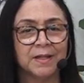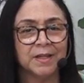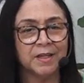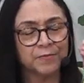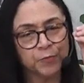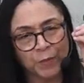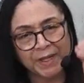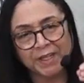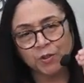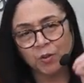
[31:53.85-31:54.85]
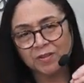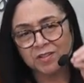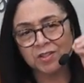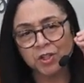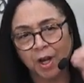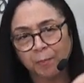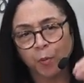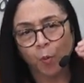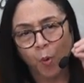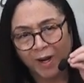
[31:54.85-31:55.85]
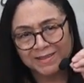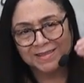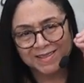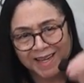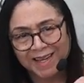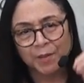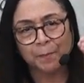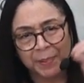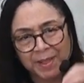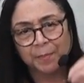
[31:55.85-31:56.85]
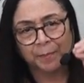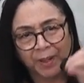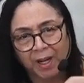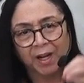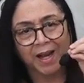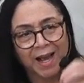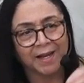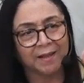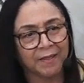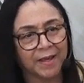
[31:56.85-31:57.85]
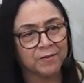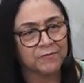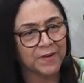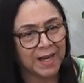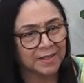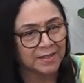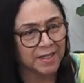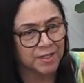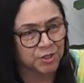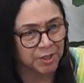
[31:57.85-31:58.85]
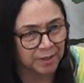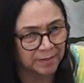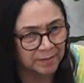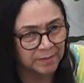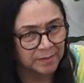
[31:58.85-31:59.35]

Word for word: if we don't stop wanting people and their validation